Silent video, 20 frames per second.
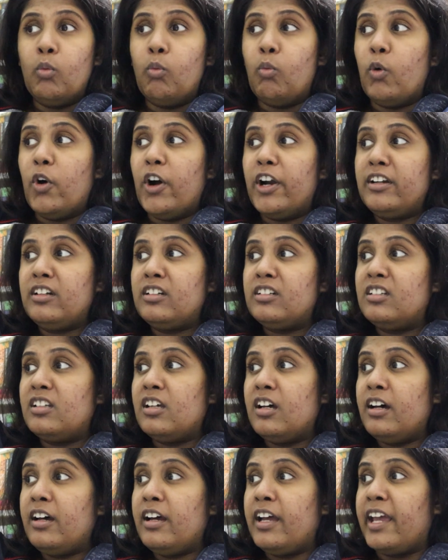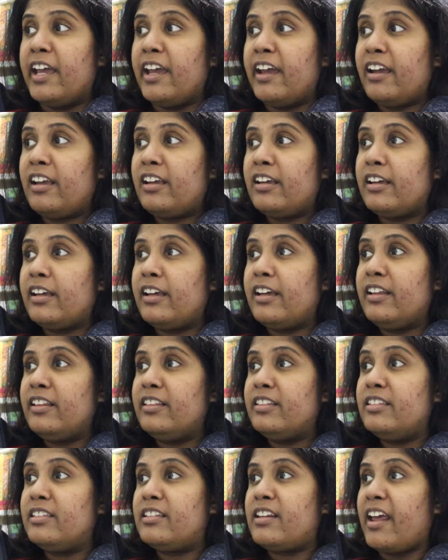What the heck
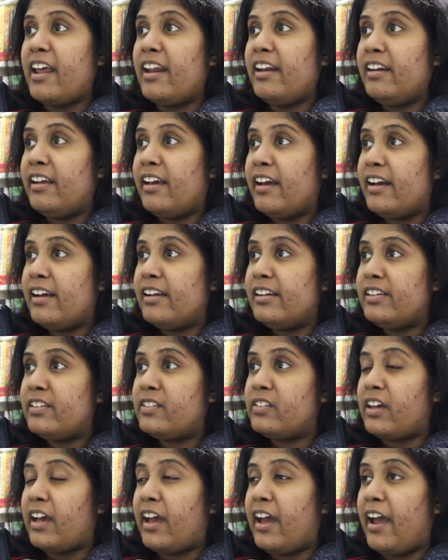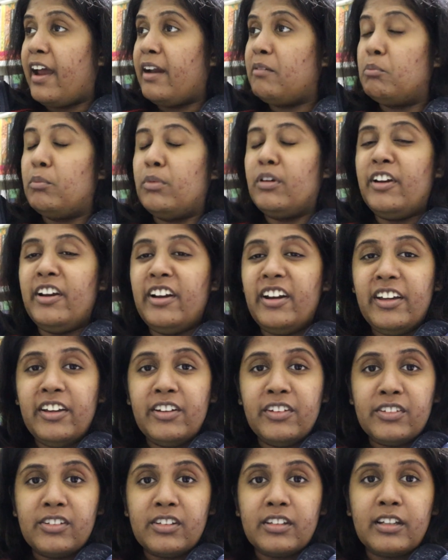in 10 hells and bleeding